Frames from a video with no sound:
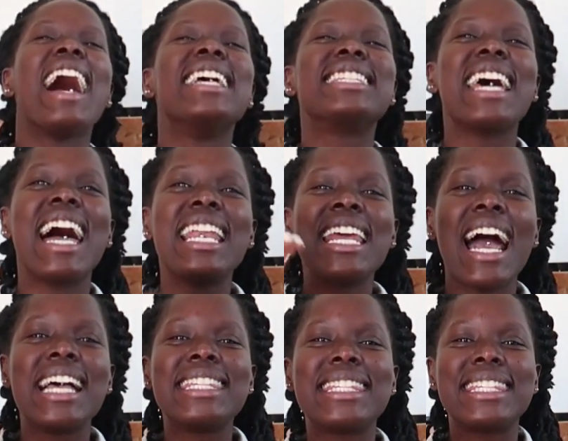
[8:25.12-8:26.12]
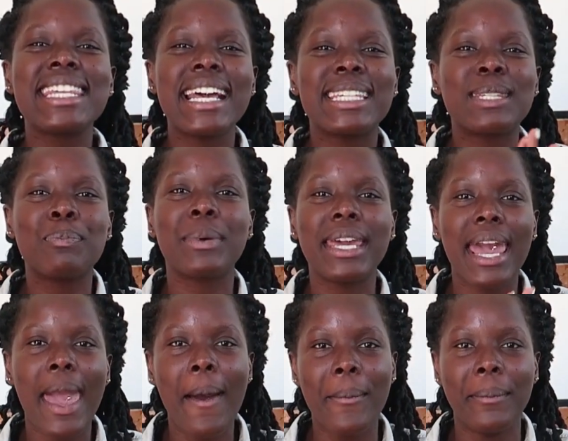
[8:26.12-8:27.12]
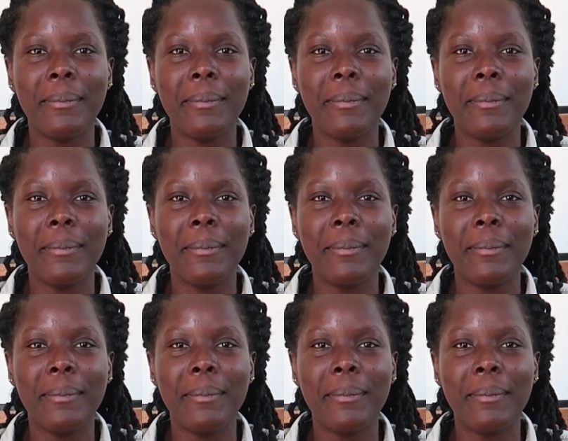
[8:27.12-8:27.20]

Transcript: As early as 6 p.m.